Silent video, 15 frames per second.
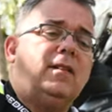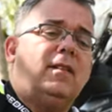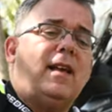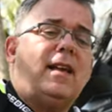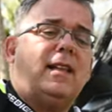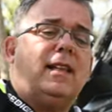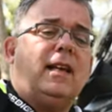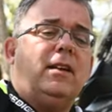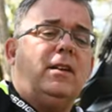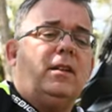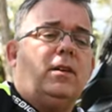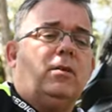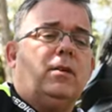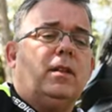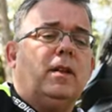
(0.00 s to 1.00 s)
exactly how you
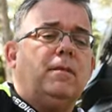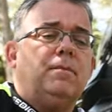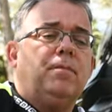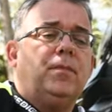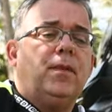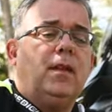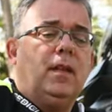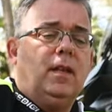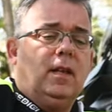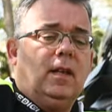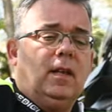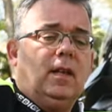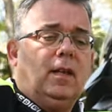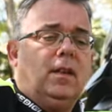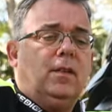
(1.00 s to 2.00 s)
go with it.
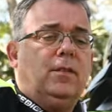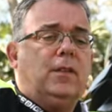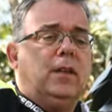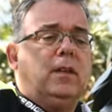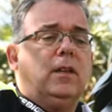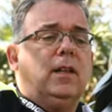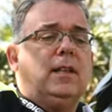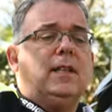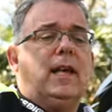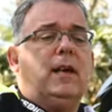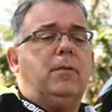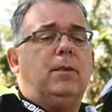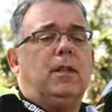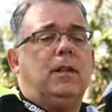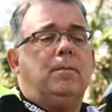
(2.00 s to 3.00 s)
So you go like
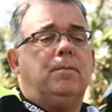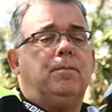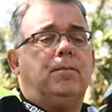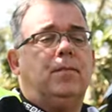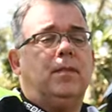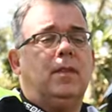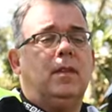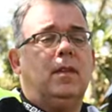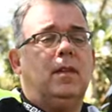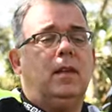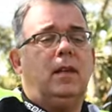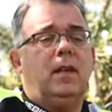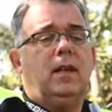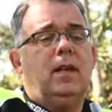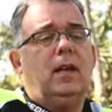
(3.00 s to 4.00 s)
that with it,
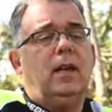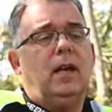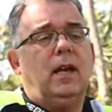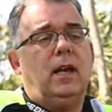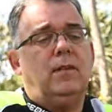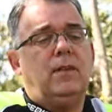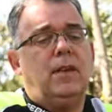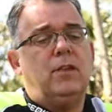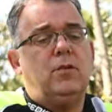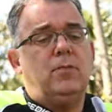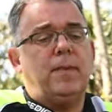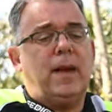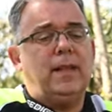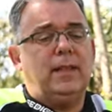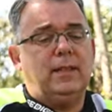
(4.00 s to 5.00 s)
and then you
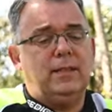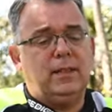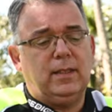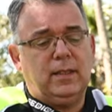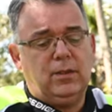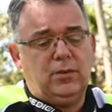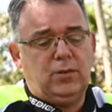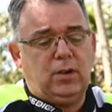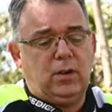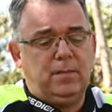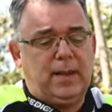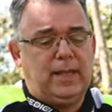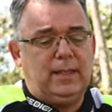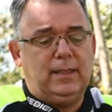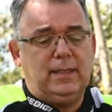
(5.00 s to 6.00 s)
balance, then you start
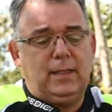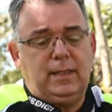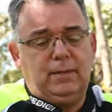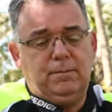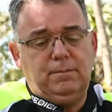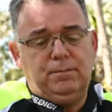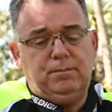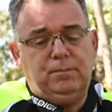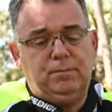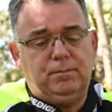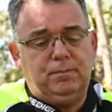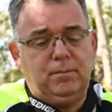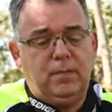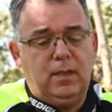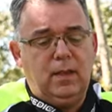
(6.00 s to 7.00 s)
balancing.
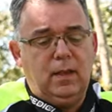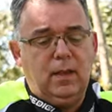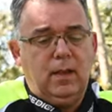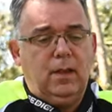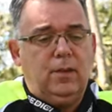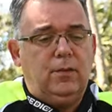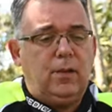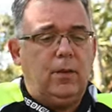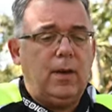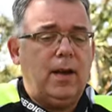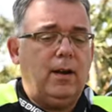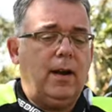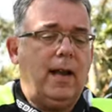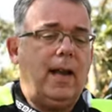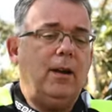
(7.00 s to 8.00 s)
So
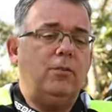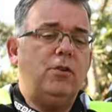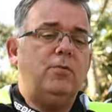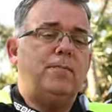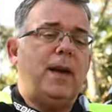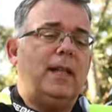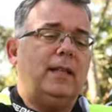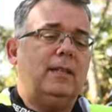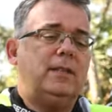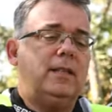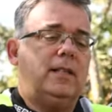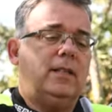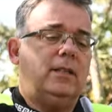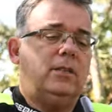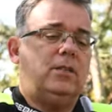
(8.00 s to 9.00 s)
how, how you balance
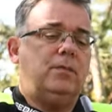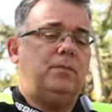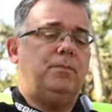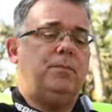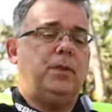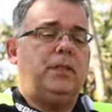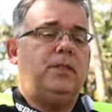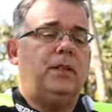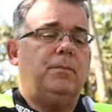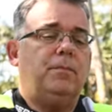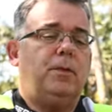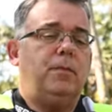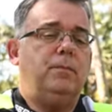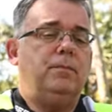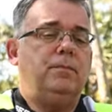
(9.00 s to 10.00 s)
it is pretty
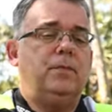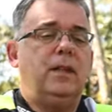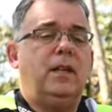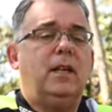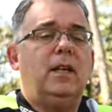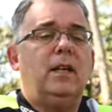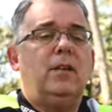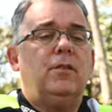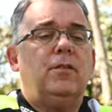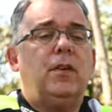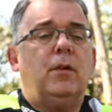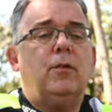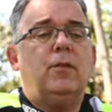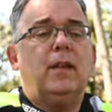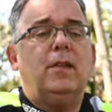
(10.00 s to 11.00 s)
simple.
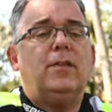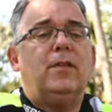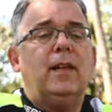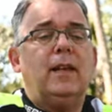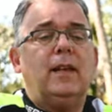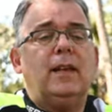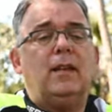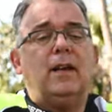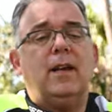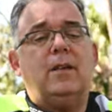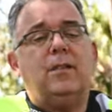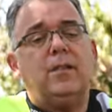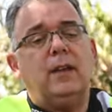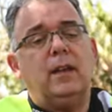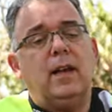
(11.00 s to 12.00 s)
So this thing here
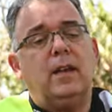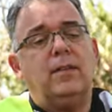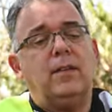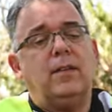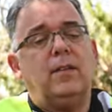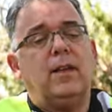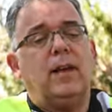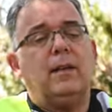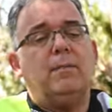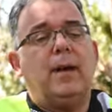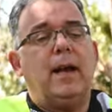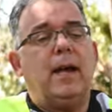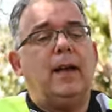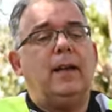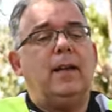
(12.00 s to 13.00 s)
has to, has to slide
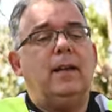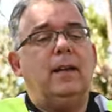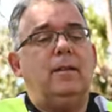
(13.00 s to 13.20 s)
back